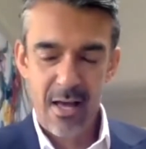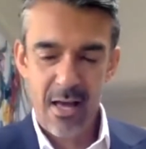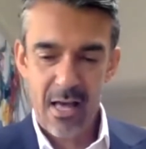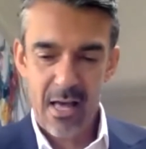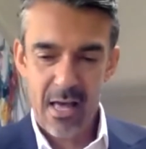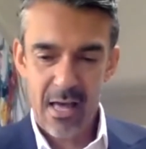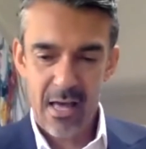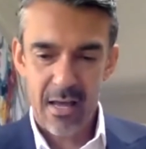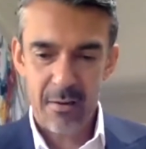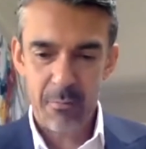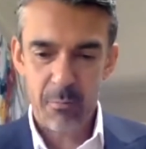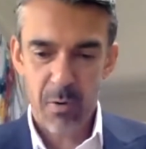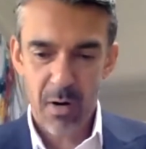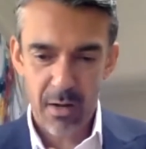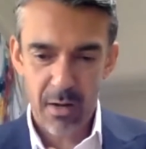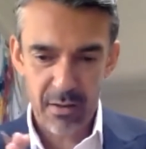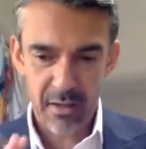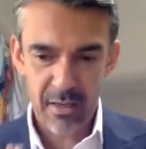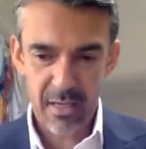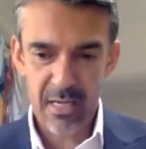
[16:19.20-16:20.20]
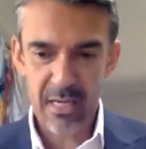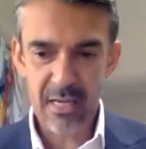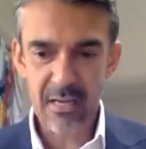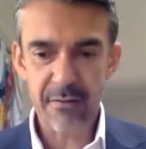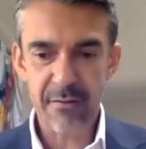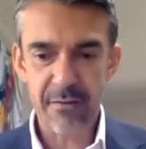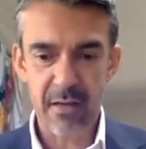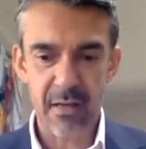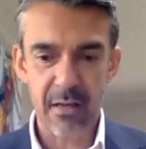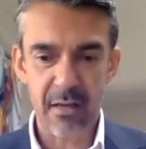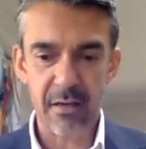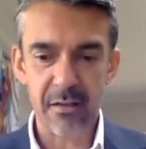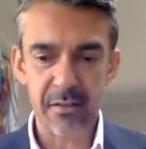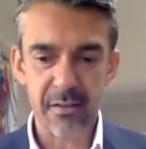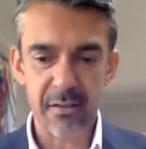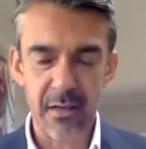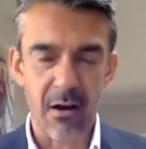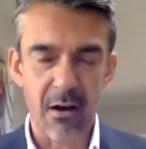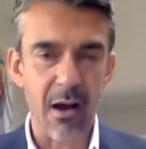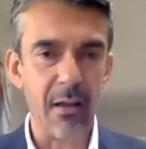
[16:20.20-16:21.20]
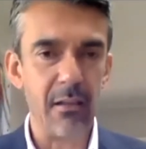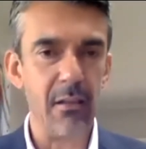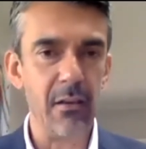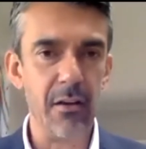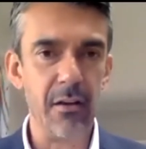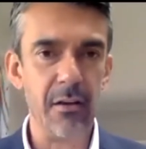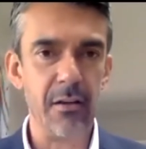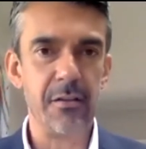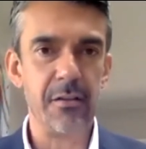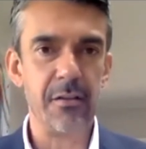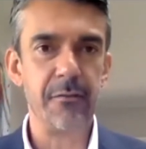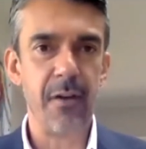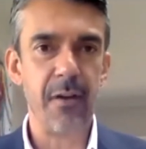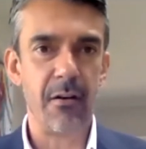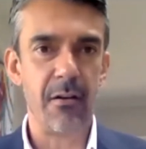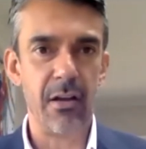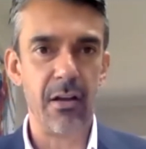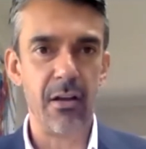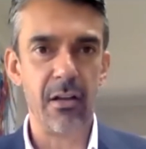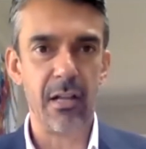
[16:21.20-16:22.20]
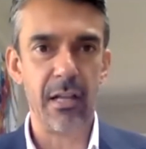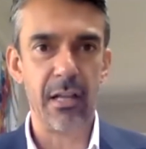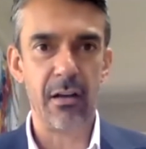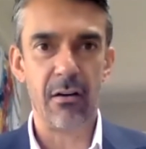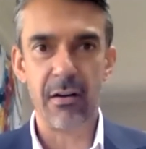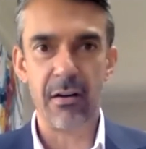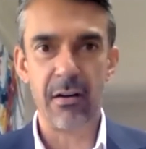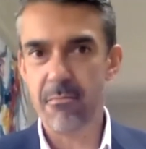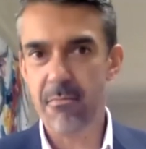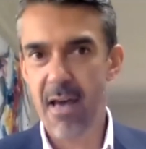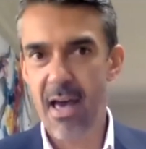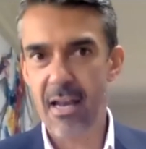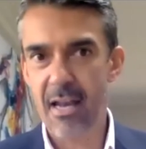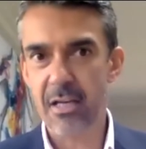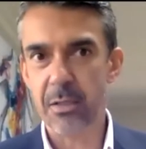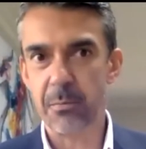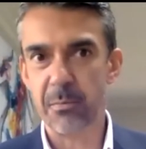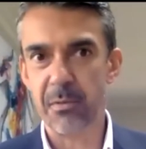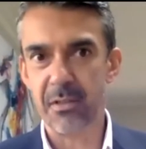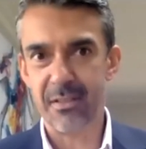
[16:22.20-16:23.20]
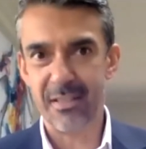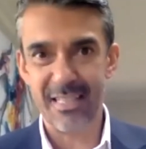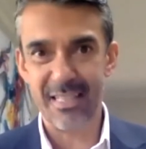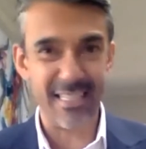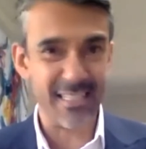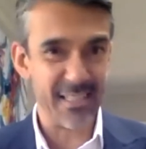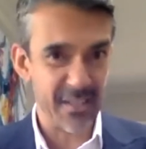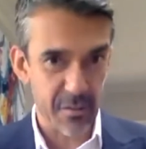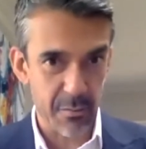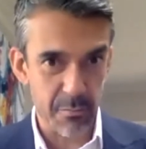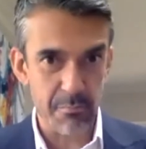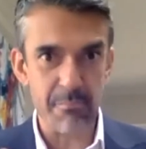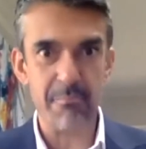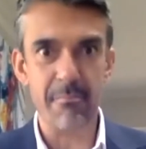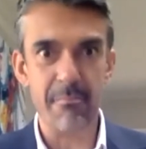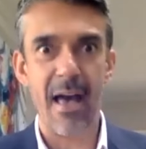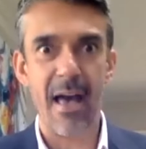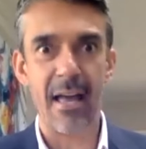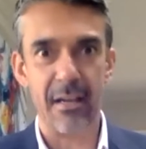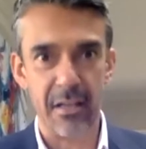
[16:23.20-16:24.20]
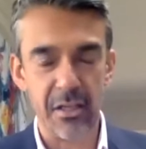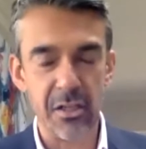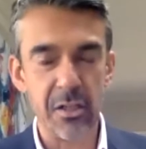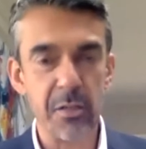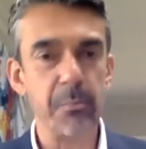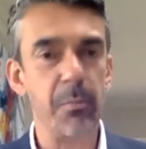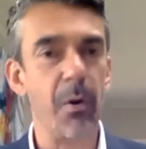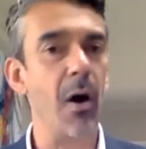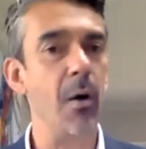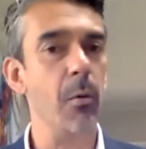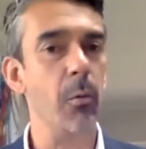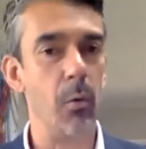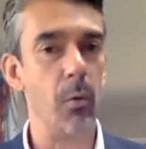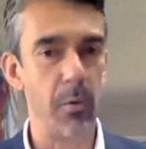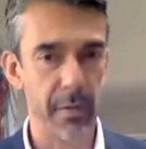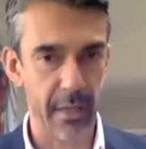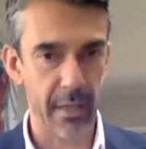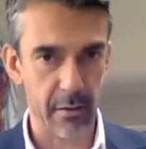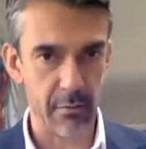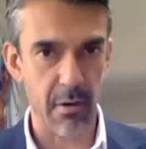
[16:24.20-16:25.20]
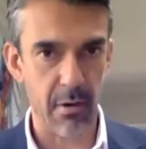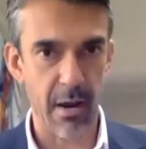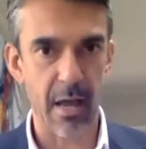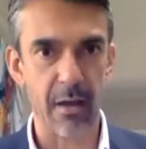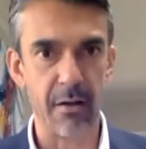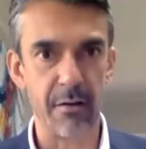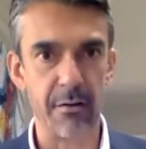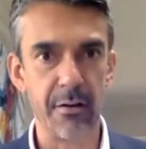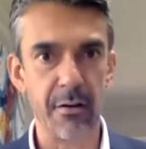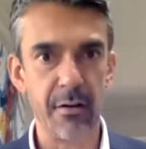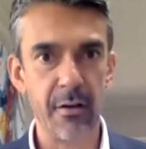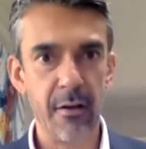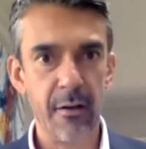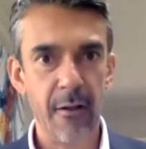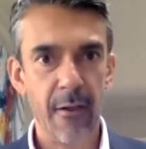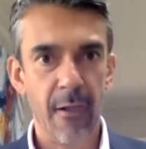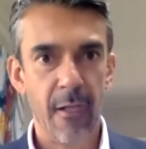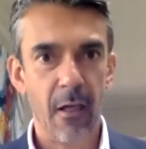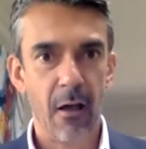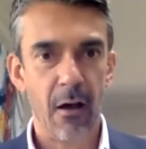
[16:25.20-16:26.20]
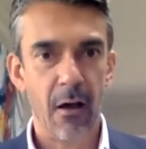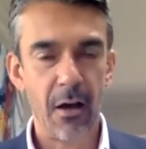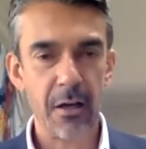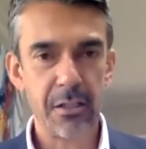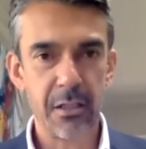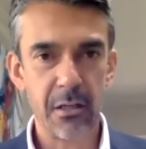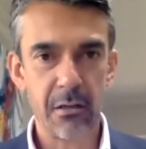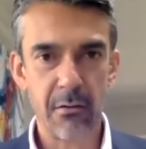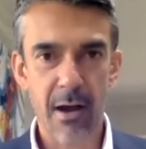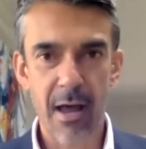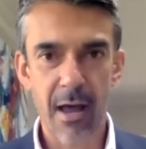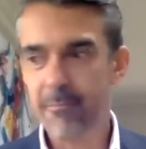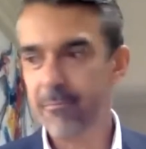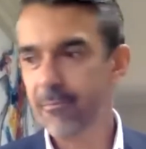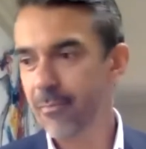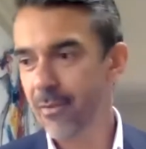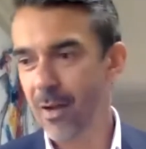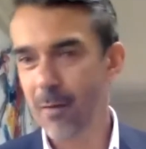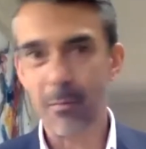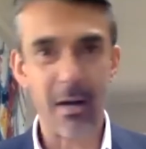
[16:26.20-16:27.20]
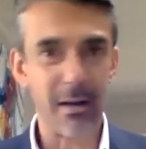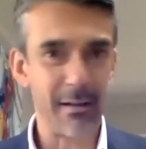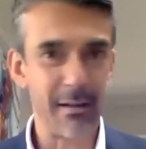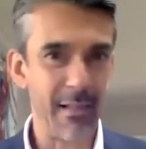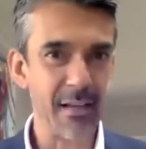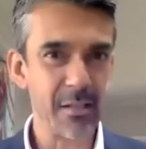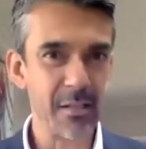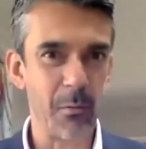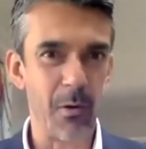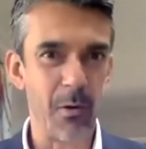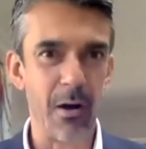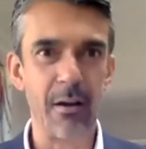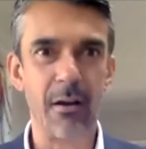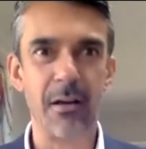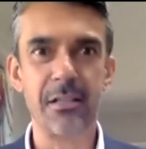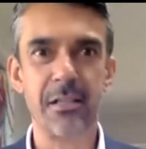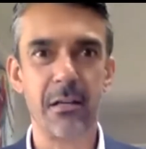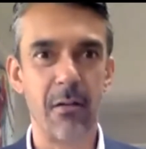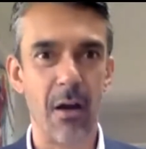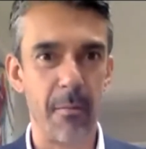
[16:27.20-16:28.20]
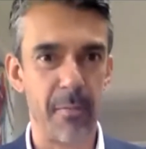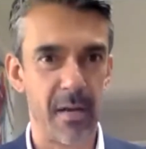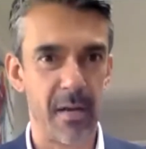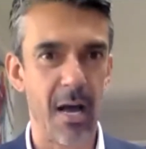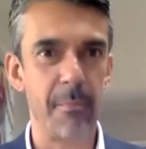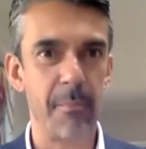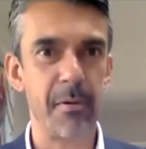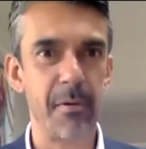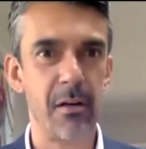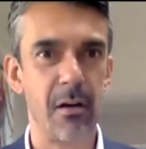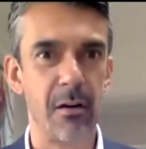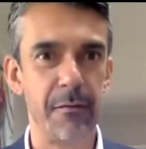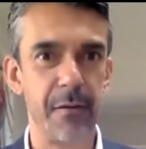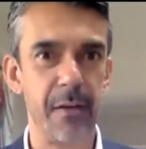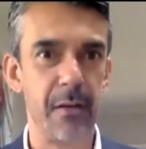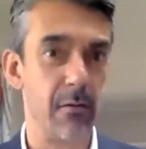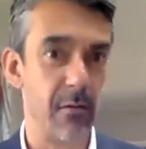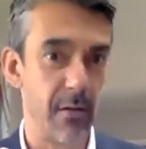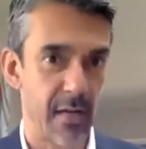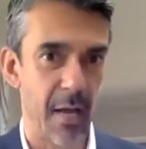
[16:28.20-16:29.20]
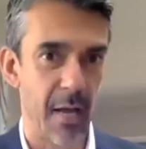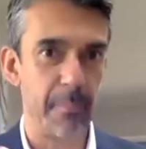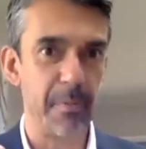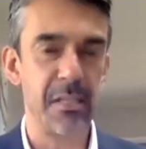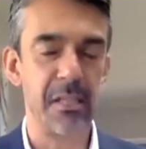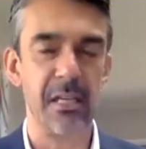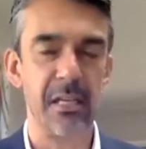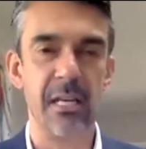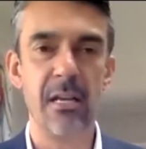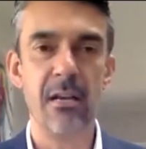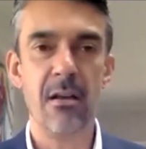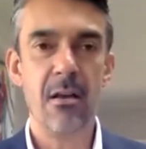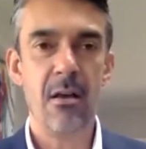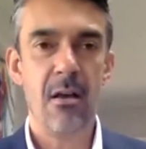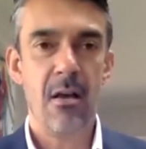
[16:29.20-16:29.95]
And one of the key things that I learned very early on in management is to manage by walking around. I used to grab, not my glass of wine, I used to grab a cup of coffee or a cup of tea.